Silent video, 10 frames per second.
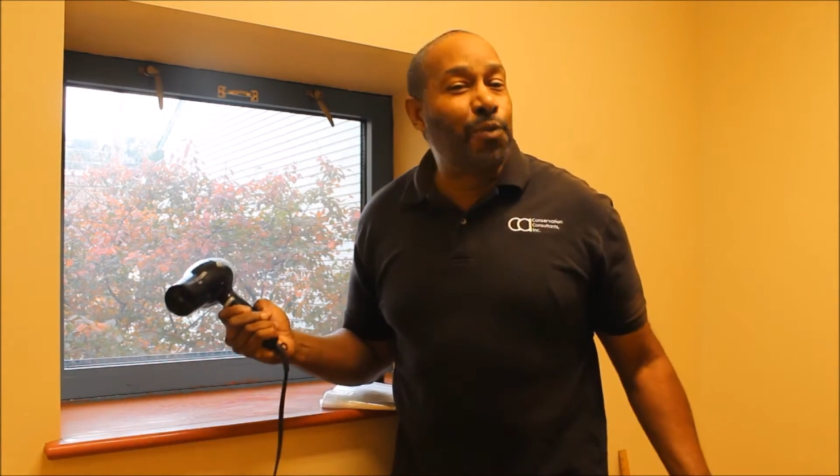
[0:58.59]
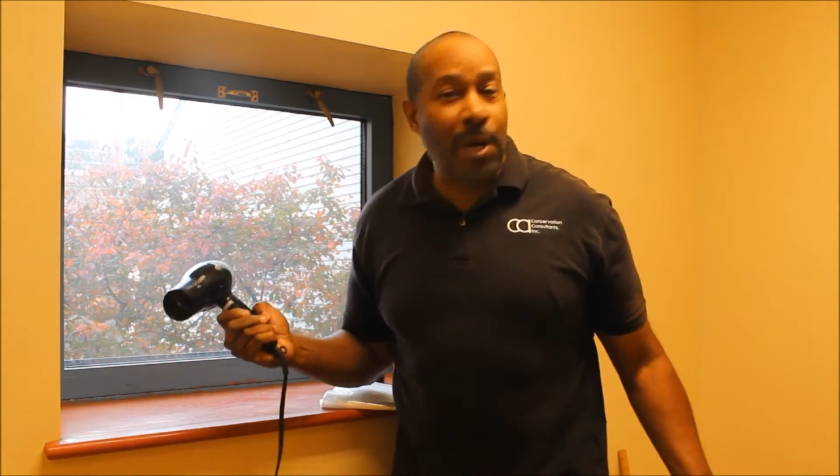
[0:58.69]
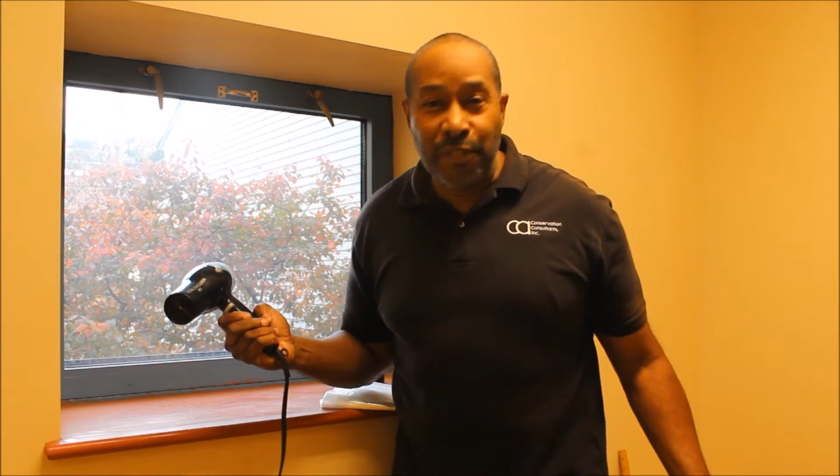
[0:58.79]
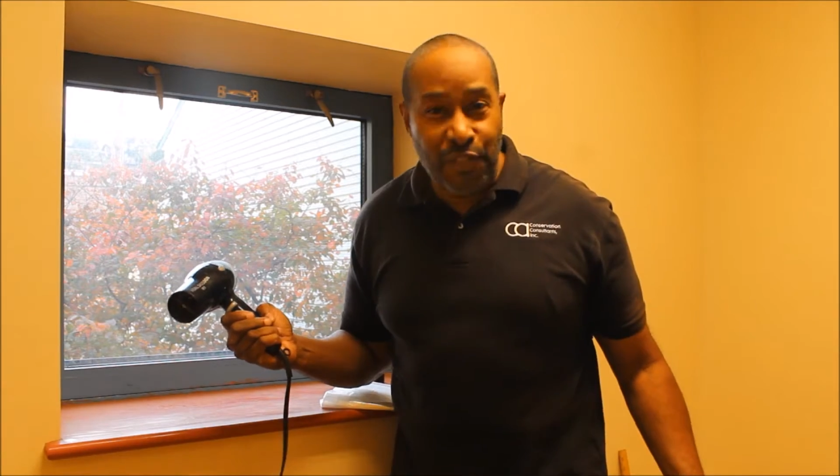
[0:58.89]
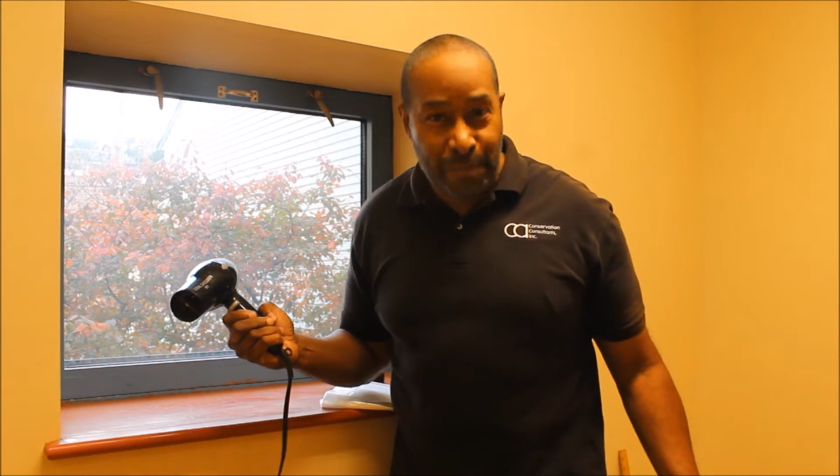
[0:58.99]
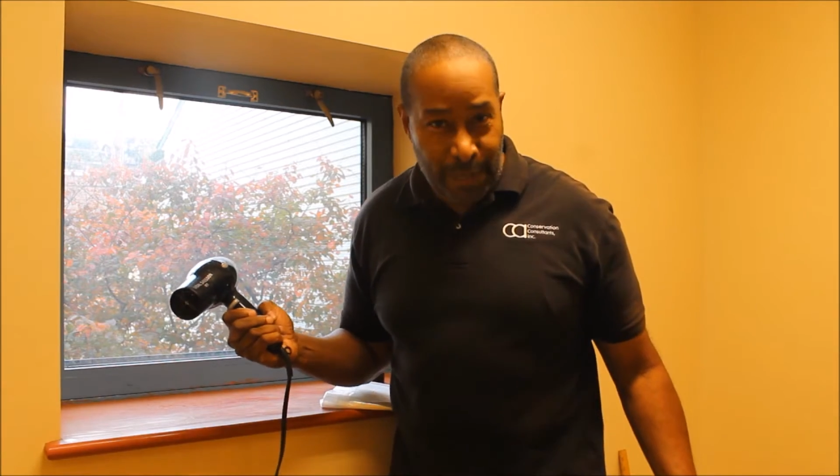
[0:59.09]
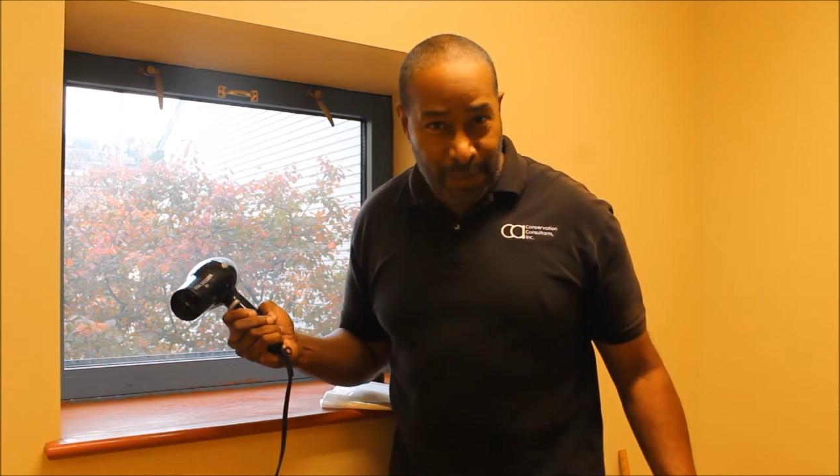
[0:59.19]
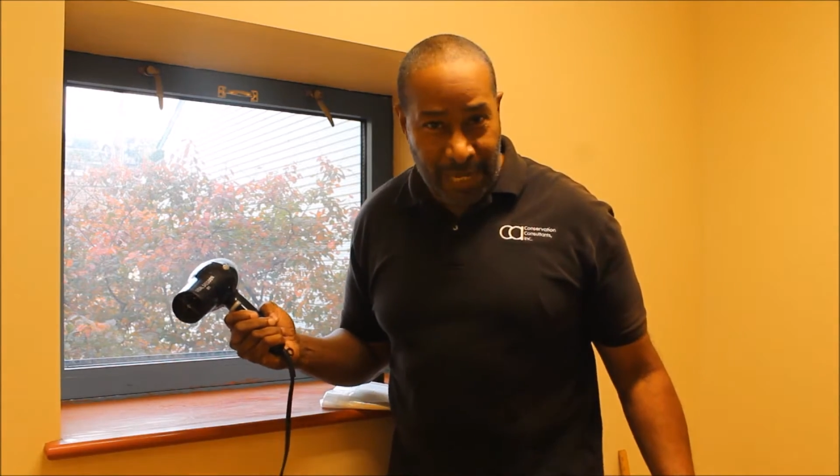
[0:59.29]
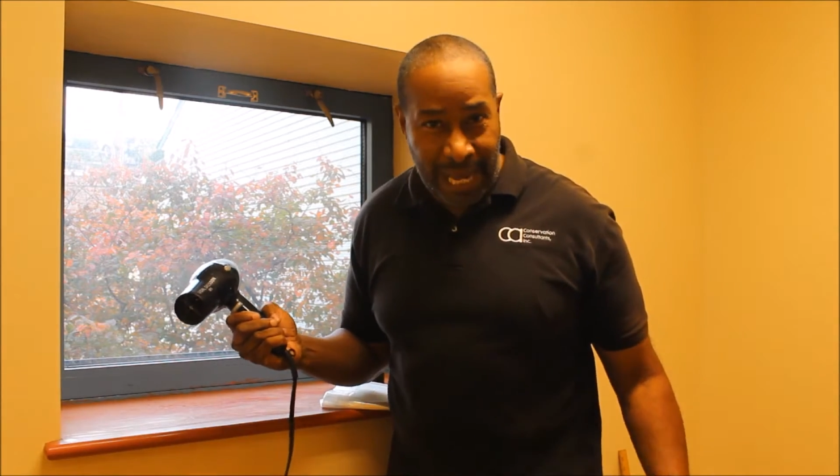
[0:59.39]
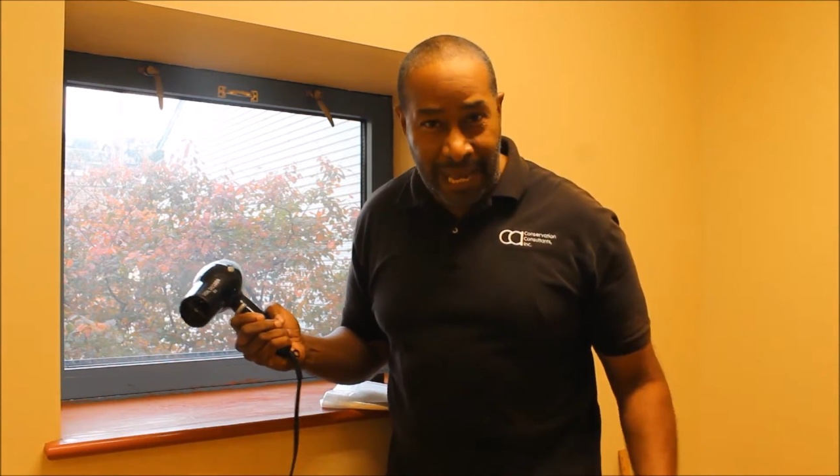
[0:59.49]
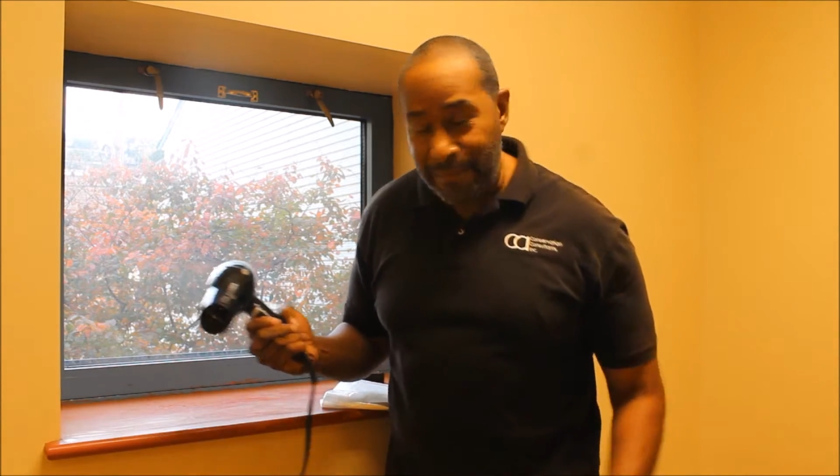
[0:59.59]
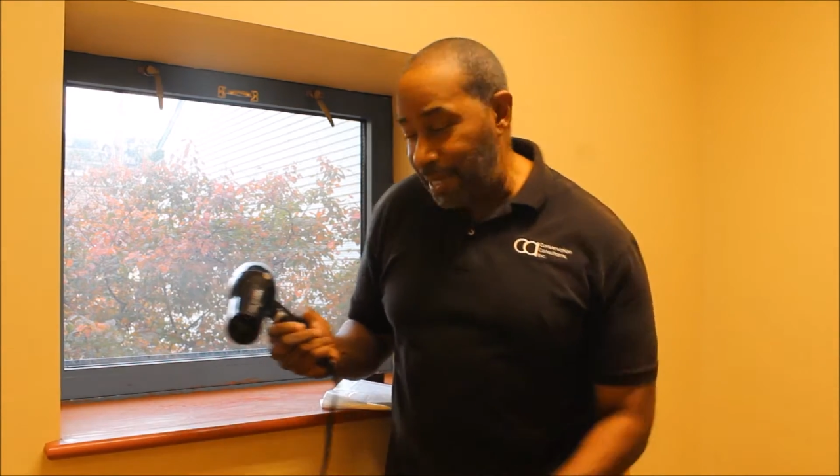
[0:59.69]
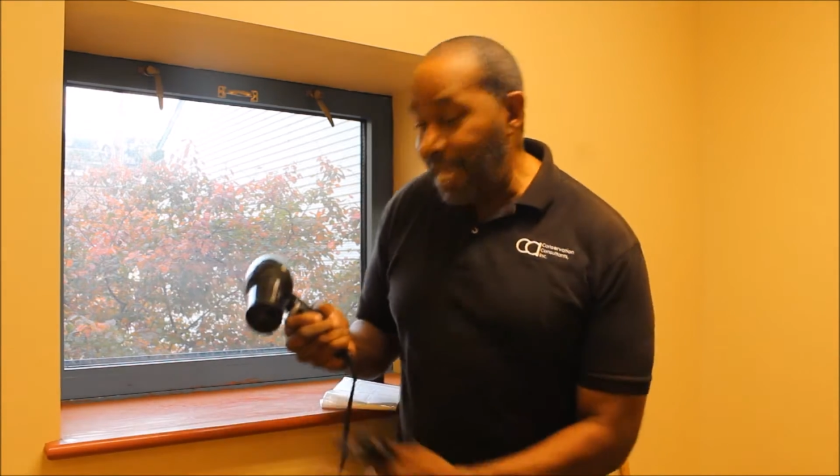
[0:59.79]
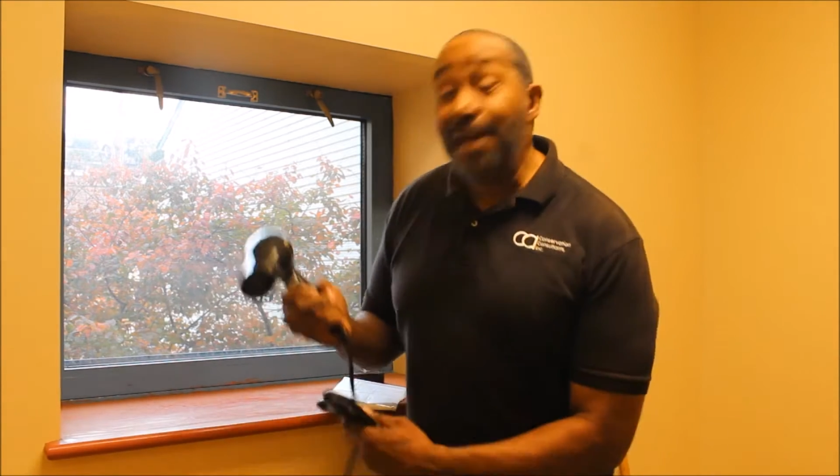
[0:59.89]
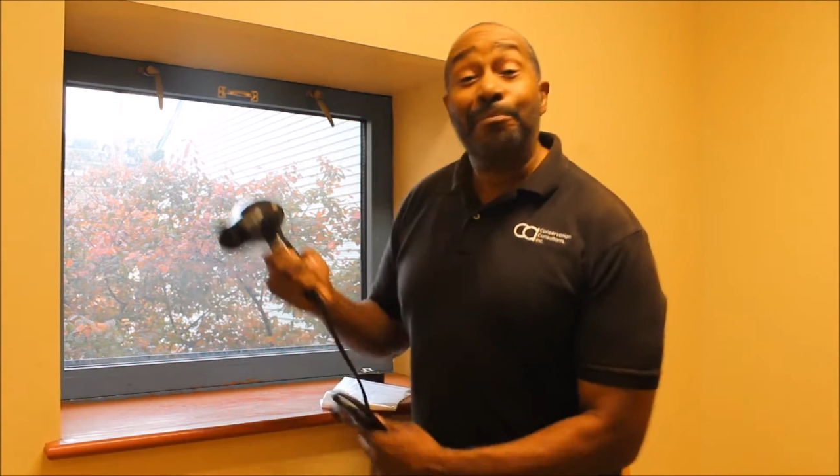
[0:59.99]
wasn't supposed to happen,